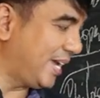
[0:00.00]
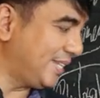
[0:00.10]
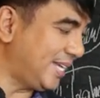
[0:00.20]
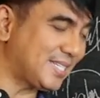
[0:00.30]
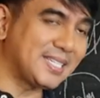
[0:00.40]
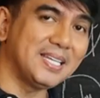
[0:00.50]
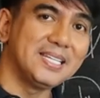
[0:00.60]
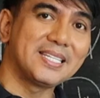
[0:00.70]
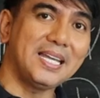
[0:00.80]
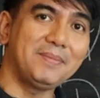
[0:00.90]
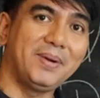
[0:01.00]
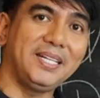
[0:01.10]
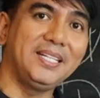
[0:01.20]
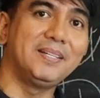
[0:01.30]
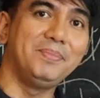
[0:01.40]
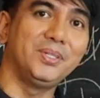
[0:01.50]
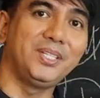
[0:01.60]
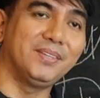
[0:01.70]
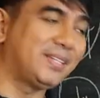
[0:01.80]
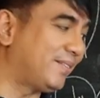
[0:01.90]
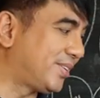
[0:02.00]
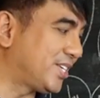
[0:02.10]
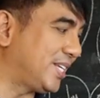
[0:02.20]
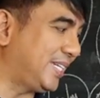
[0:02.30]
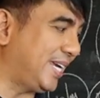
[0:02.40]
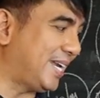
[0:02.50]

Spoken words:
And that's celebrating the beauty of diversity.